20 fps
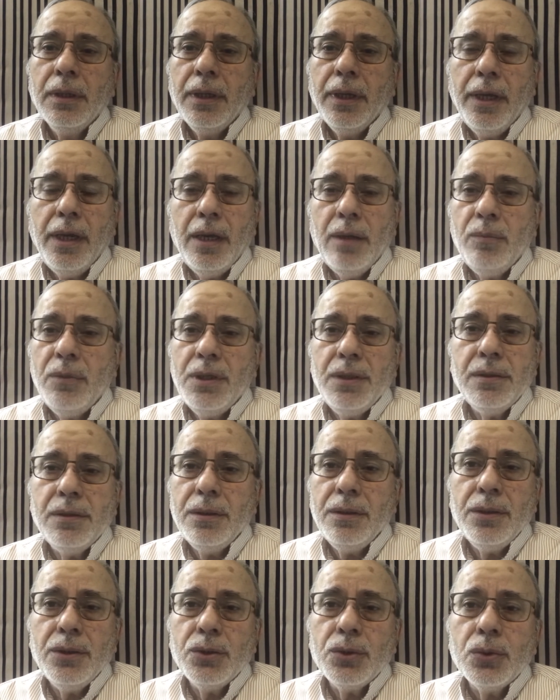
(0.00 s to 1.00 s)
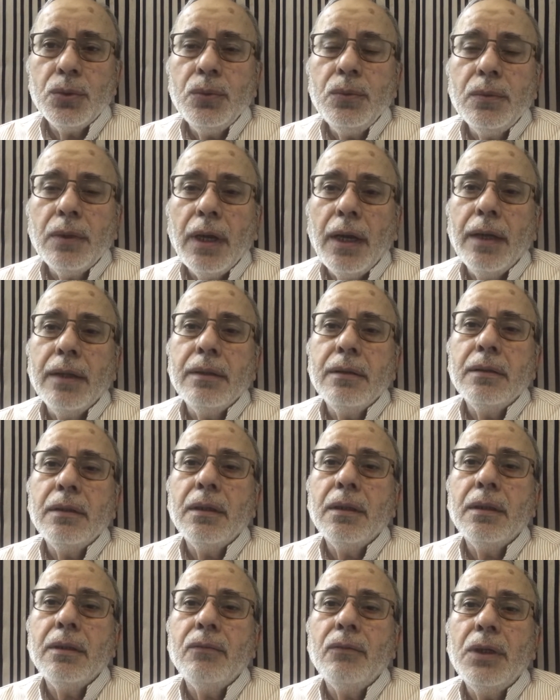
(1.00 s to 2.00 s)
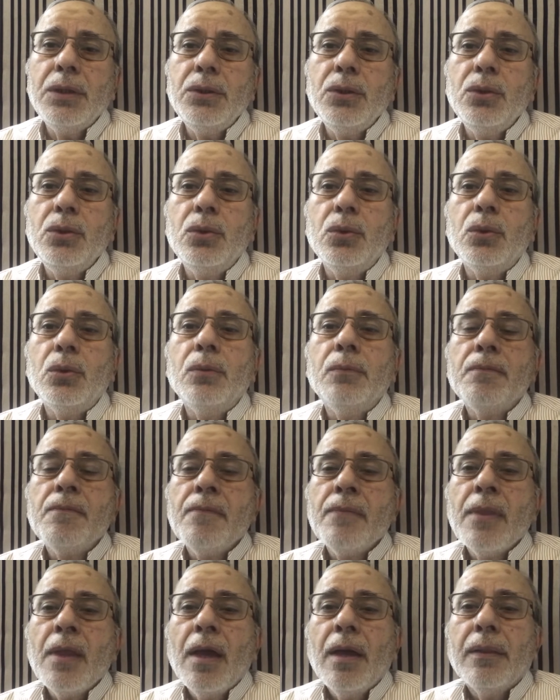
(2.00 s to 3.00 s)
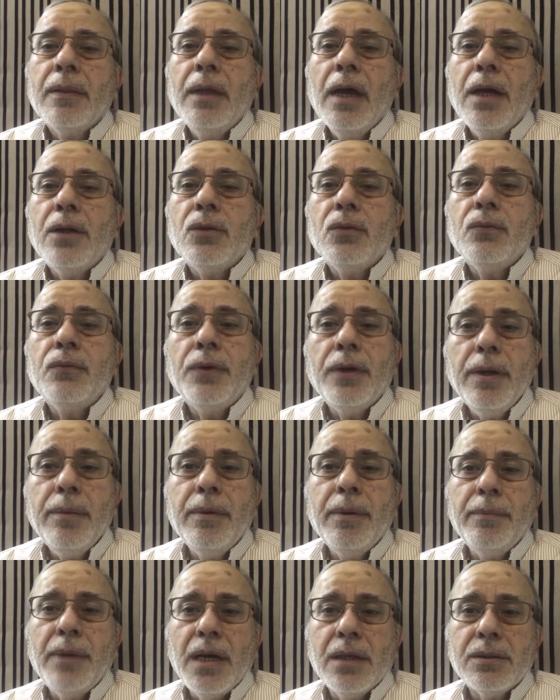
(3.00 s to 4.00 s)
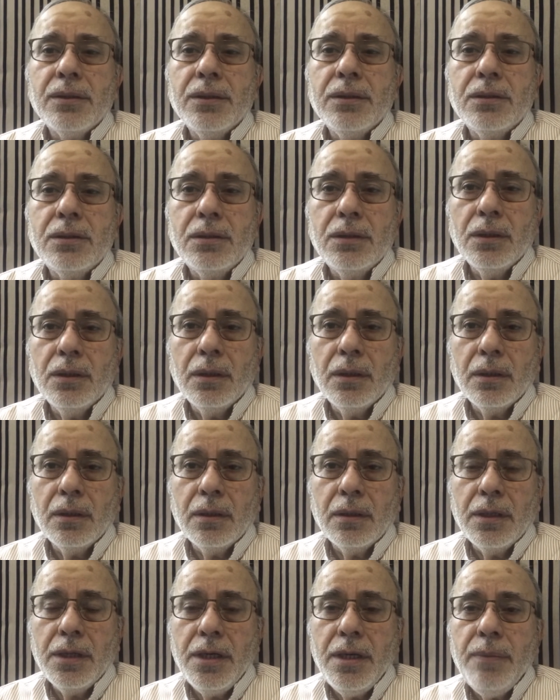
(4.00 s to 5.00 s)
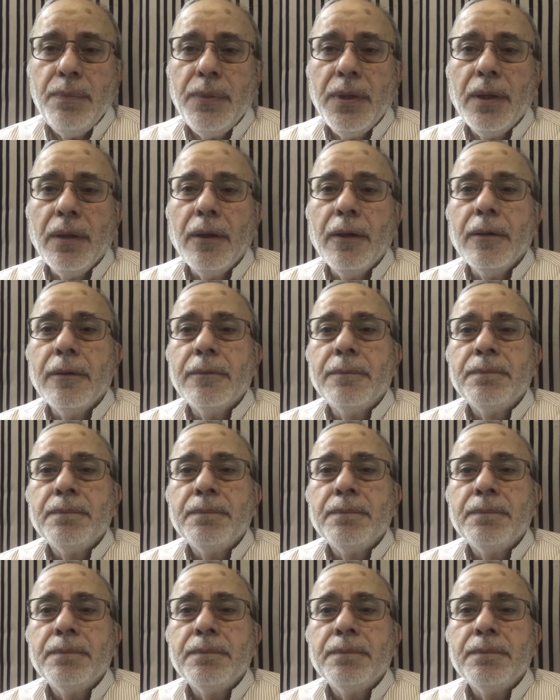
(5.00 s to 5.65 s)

ABC issue, and what you do, that you frame a message keeping